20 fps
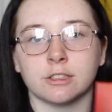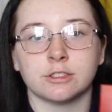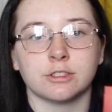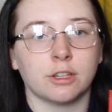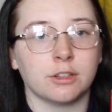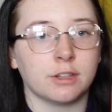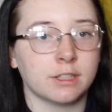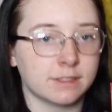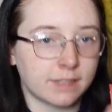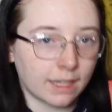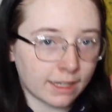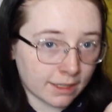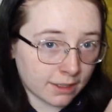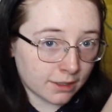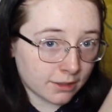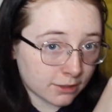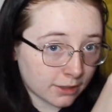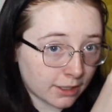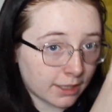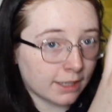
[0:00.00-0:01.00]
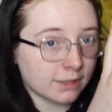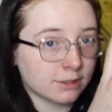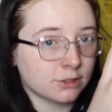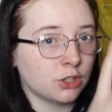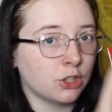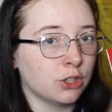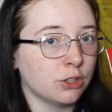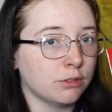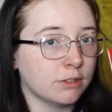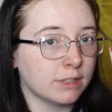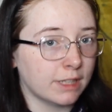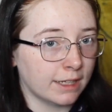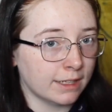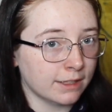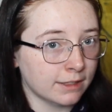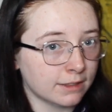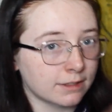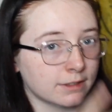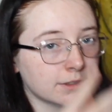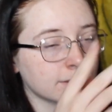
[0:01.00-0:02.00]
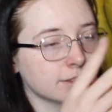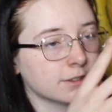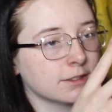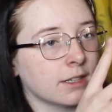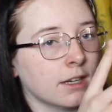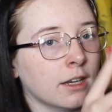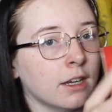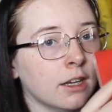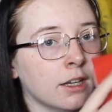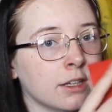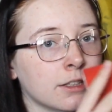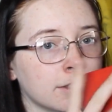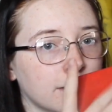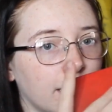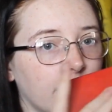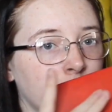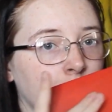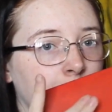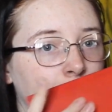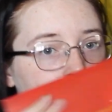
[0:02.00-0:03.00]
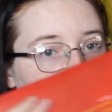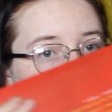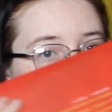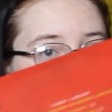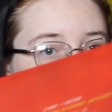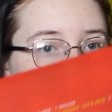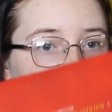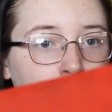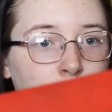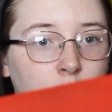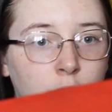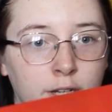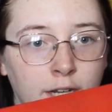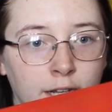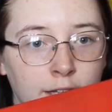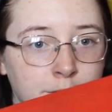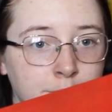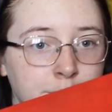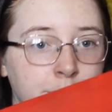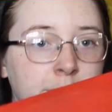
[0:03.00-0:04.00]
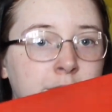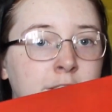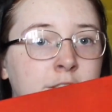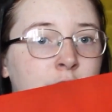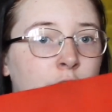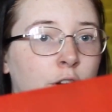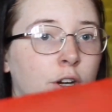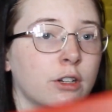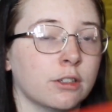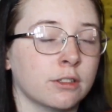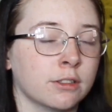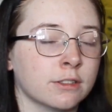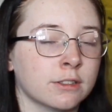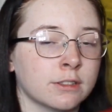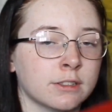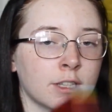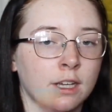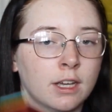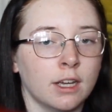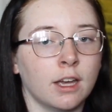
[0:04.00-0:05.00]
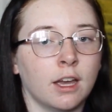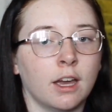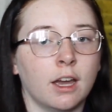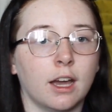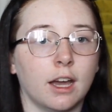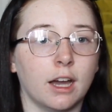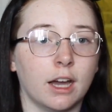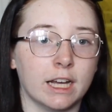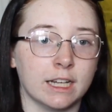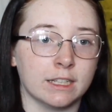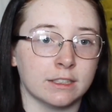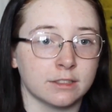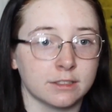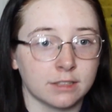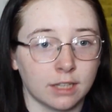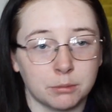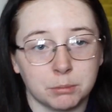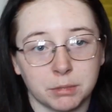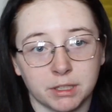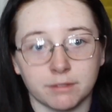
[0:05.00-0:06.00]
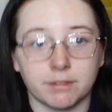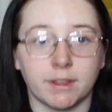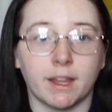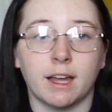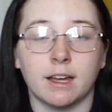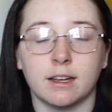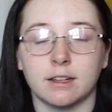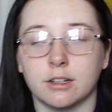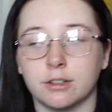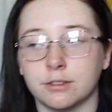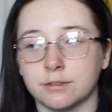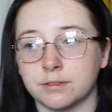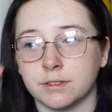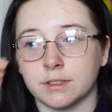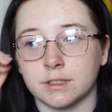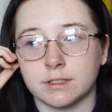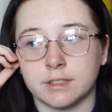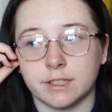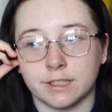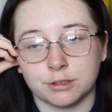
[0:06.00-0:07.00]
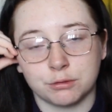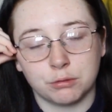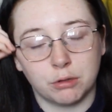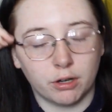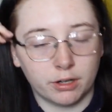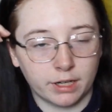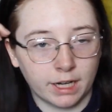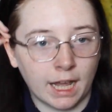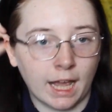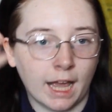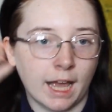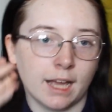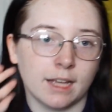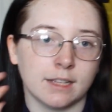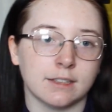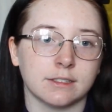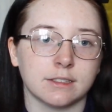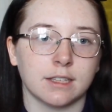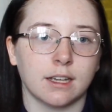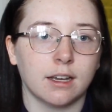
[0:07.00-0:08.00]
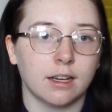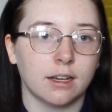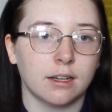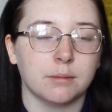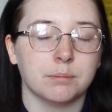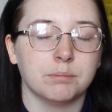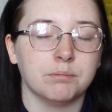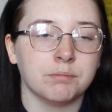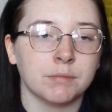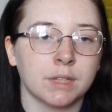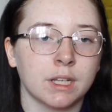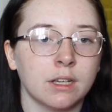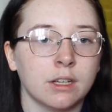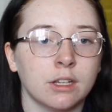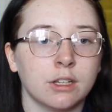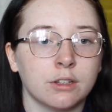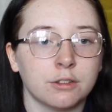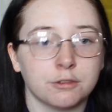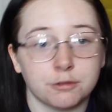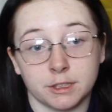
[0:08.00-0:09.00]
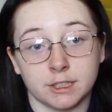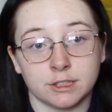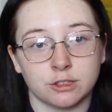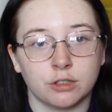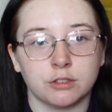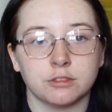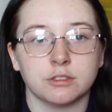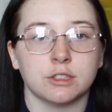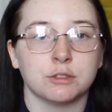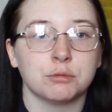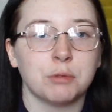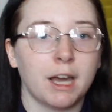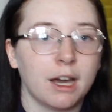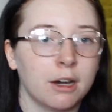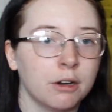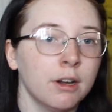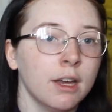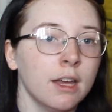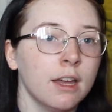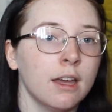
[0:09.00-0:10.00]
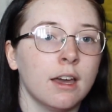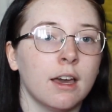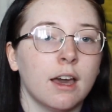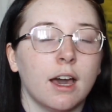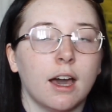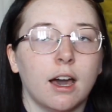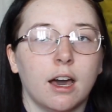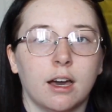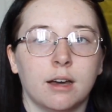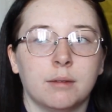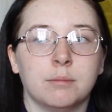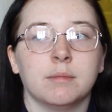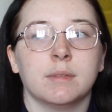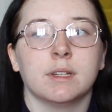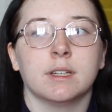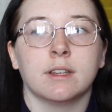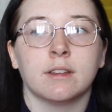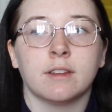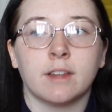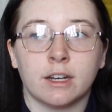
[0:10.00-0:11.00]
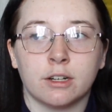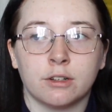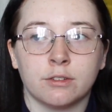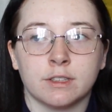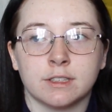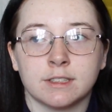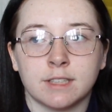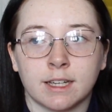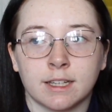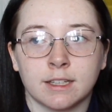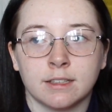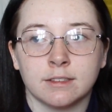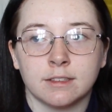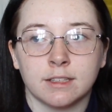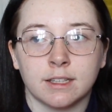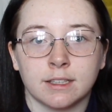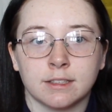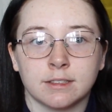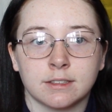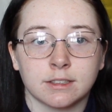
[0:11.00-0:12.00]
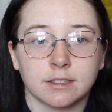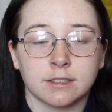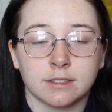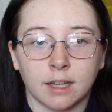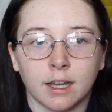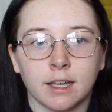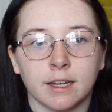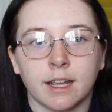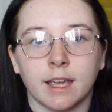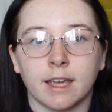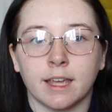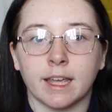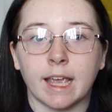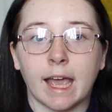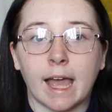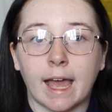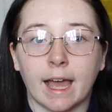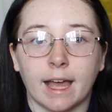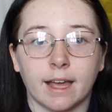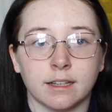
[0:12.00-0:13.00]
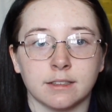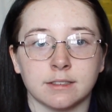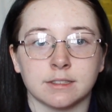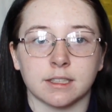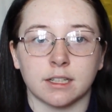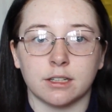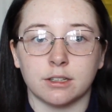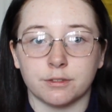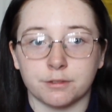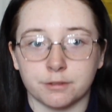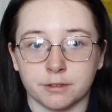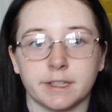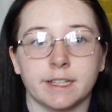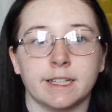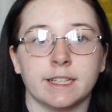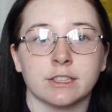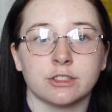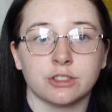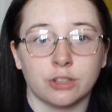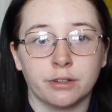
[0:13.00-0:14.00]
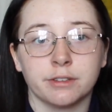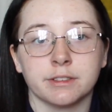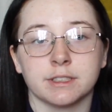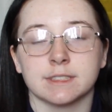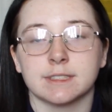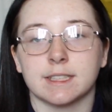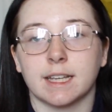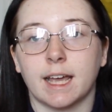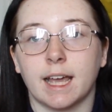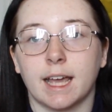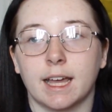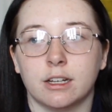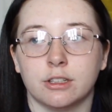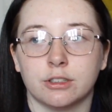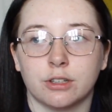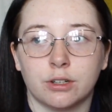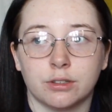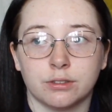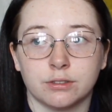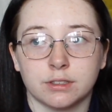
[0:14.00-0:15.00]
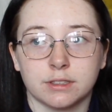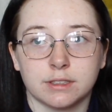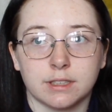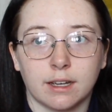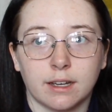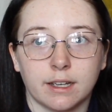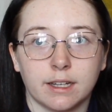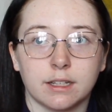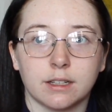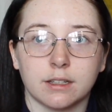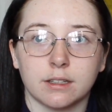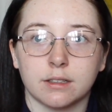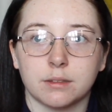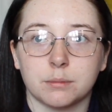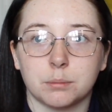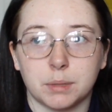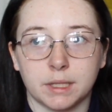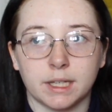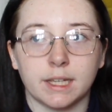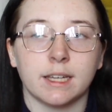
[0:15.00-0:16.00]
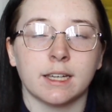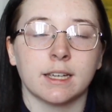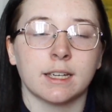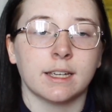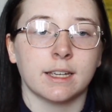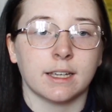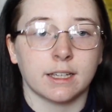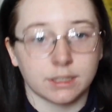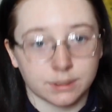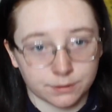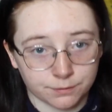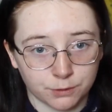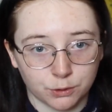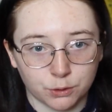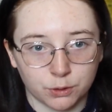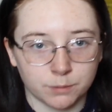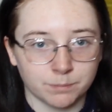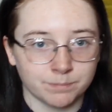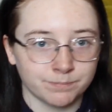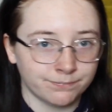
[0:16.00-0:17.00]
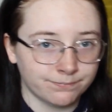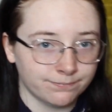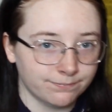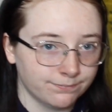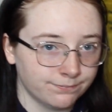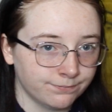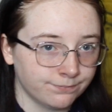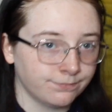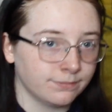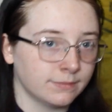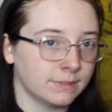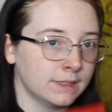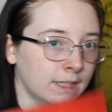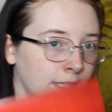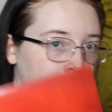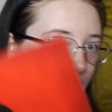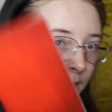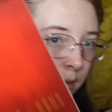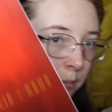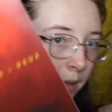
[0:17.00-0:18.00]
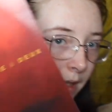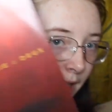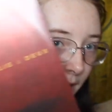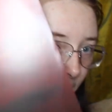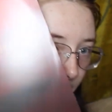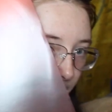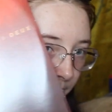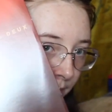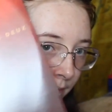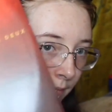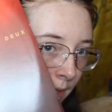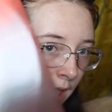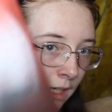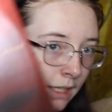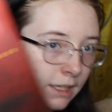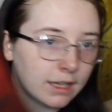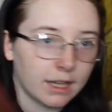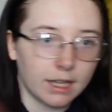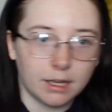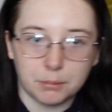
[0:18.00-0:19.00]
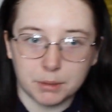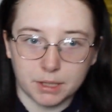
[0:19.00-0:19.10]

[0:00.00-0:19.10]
So the second, it has two discs. Side A of disc one has three songs, and side B of that of disc one has three songs as well. Then on the second disc, side A has three songs, and on side B it has four. But yeah, there we